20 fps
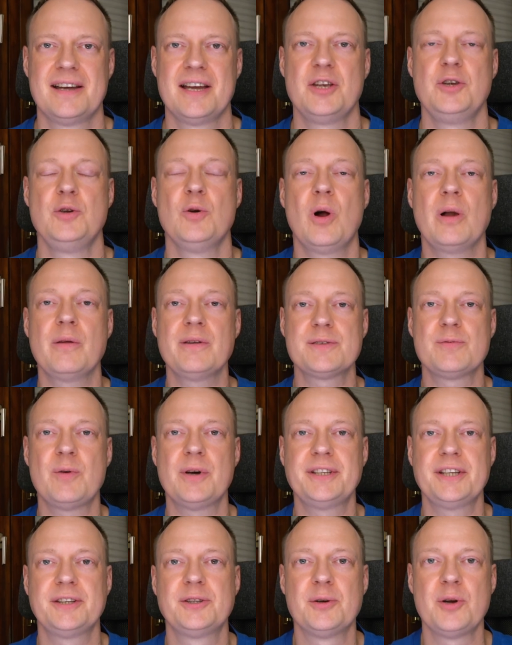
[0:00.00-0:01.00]
You always
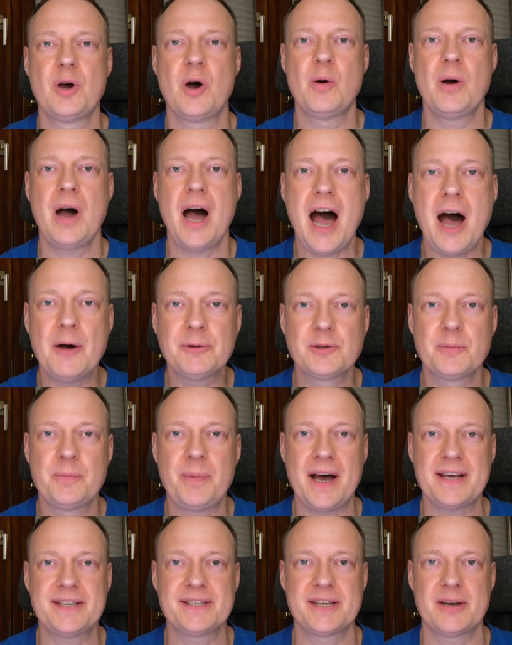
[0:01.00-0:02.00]
wanted to know how to
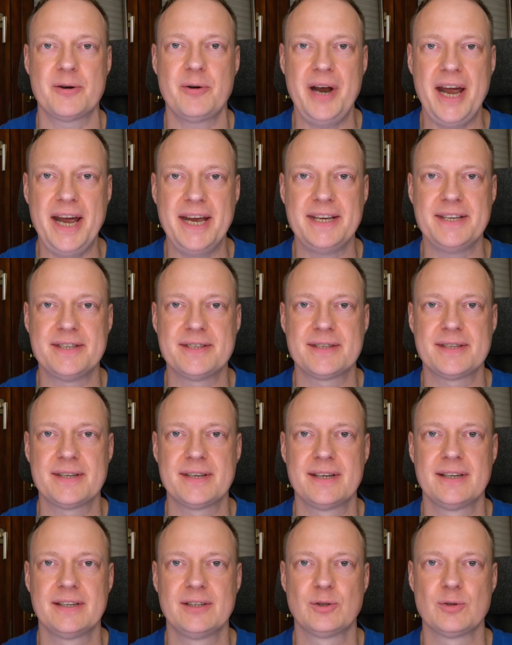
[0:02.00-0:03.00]
pass arrays
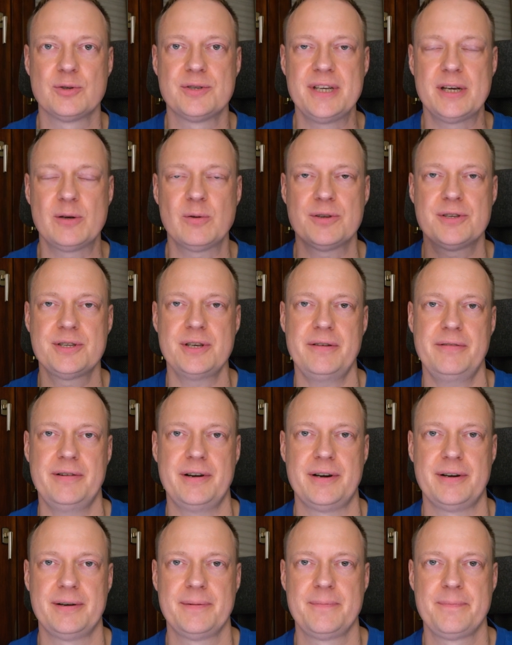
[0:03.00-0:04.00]
to SQL
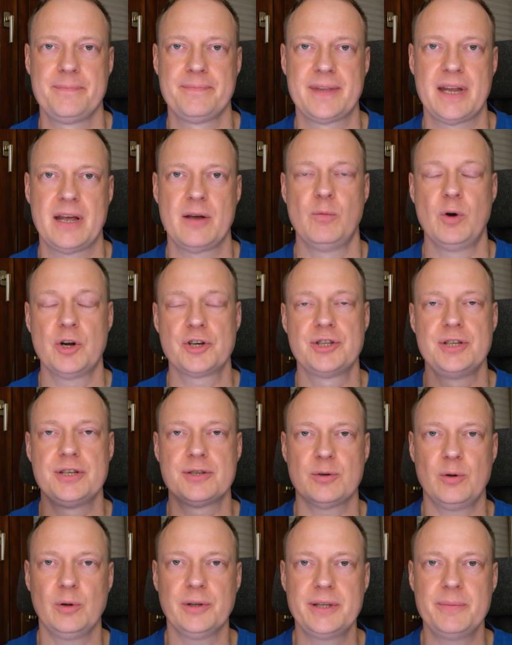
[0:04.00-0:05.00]
Server. Watch
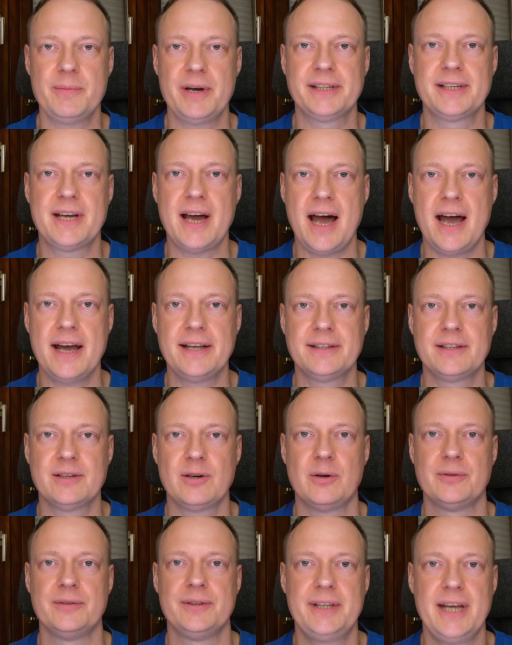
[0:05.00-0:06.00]
this ultimate guide
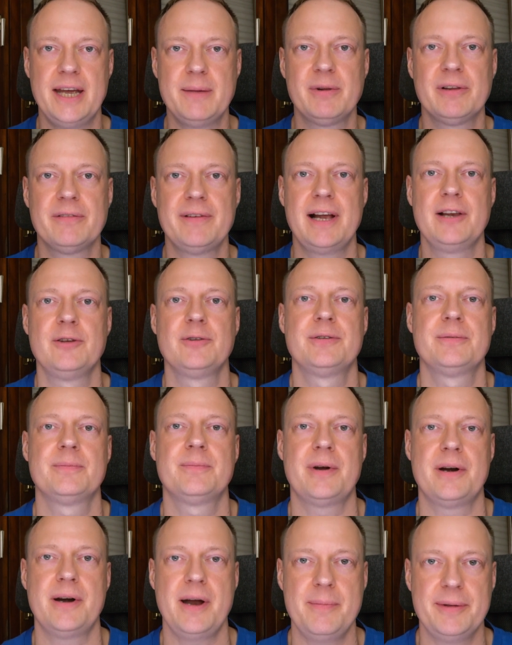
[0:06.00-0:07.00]
on table-valued
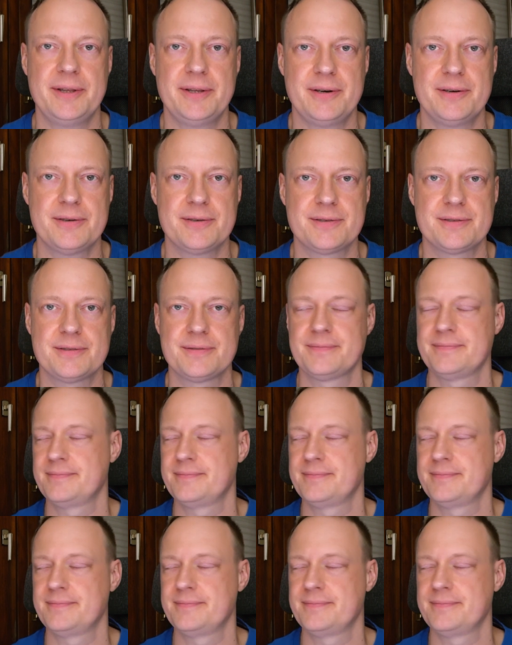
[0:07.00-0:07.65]
parameters.